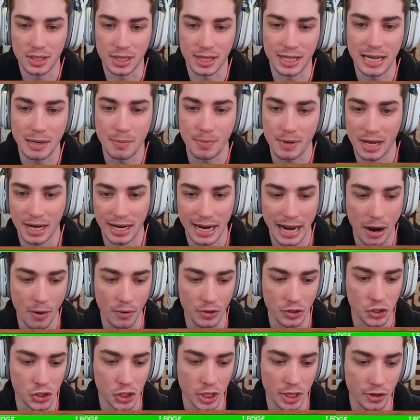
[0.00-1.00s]
I keep getting out
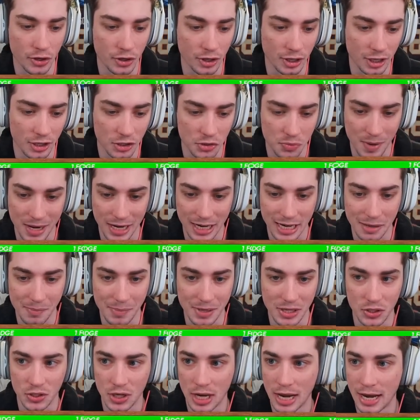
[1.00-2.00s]
with Jeter, and it's making
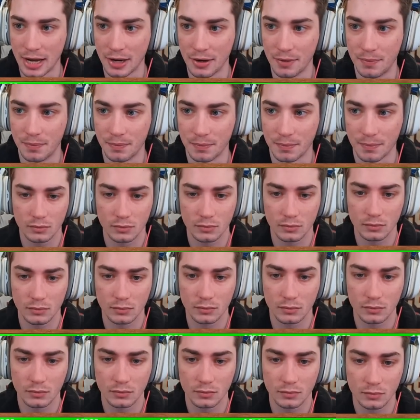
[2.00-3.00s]
me sad.
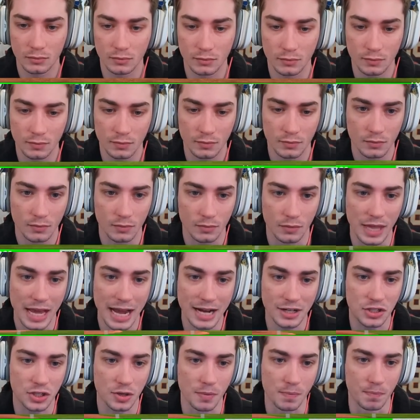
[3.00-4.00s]

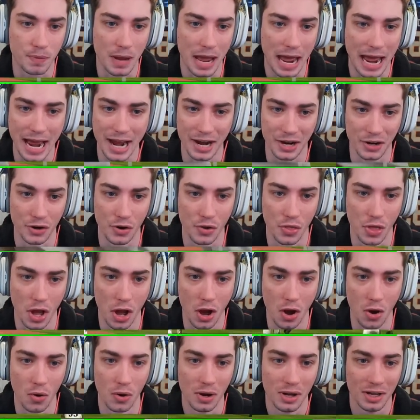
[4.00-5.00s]
That's a banger,
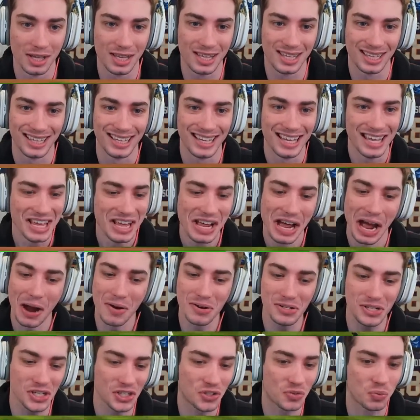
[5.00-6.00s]
though. I
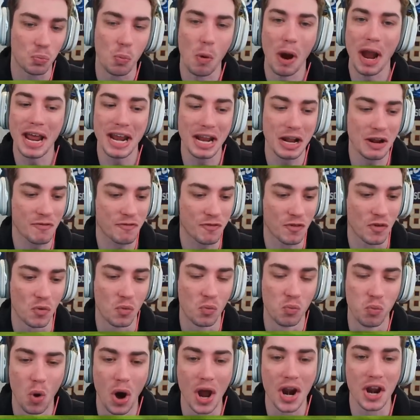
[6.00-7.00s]
was just waiting for
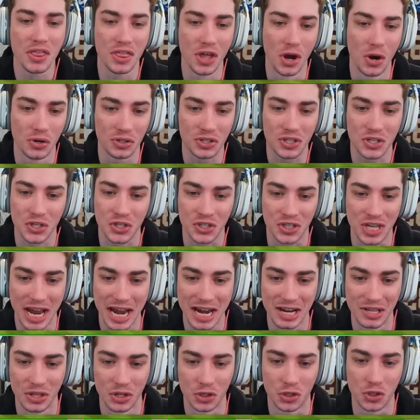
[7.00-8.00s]
one of those to
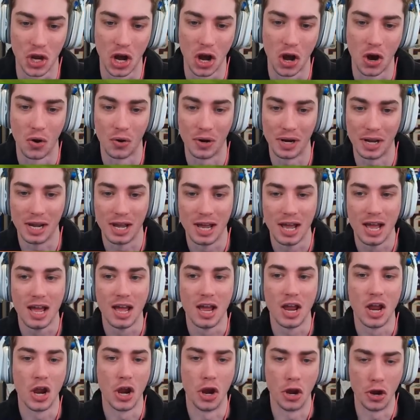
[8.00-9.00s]
stay in the zone.
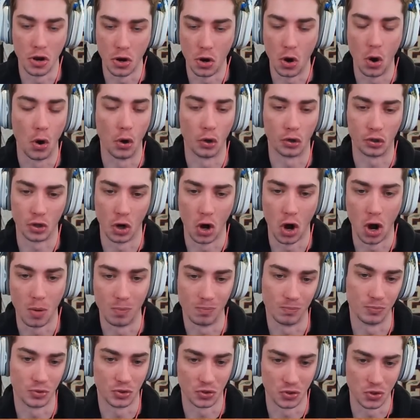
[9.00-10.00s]
Here
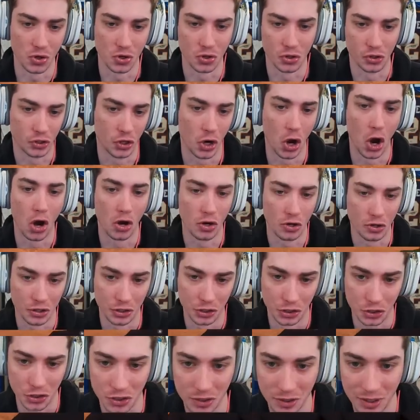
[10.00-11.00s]
comes the
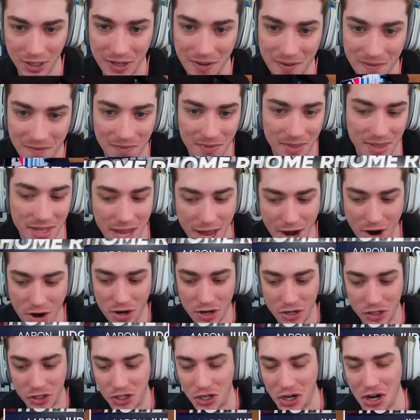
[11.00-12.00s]
judge.
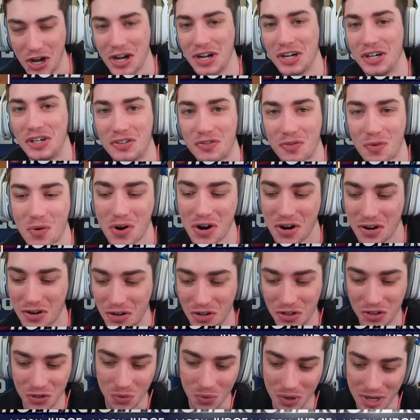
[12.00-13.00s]
Aaron Judge,
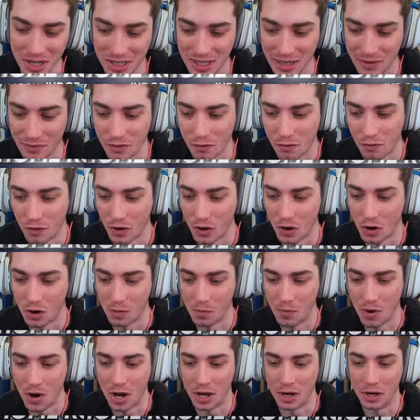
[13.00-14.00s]
427-foot
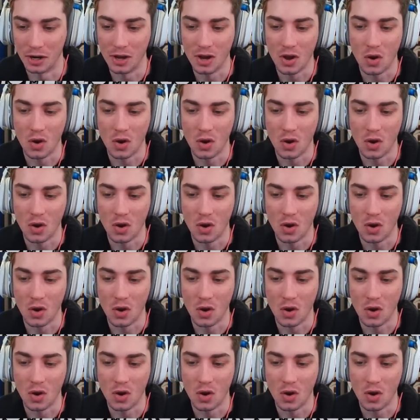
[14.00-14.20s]
home run.